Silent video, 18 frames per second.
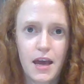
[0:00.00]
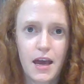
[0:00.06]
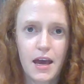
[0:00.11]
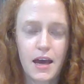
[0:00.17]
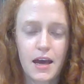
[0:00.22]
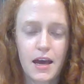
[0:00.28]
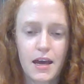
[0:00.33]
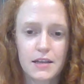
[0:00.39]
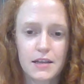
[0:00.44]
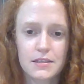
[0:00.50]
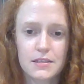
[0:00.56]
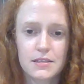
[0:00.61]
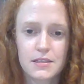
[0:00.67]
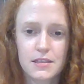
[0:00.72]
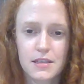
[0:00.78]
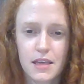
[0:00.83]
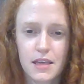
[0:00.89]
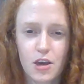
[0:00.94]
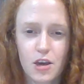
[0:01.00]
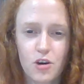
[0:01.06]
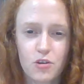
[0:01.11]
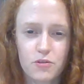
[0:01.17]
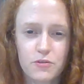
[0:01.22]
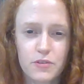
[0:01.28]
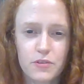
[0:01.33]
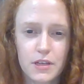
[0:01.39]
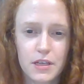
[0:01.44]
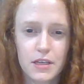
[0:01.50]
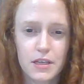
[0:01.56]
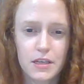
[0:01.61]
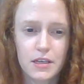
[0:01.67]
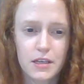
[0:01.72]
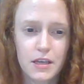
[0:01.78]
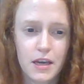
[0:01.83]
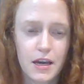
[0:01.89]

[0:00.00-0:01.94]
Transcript: And today, hopefully,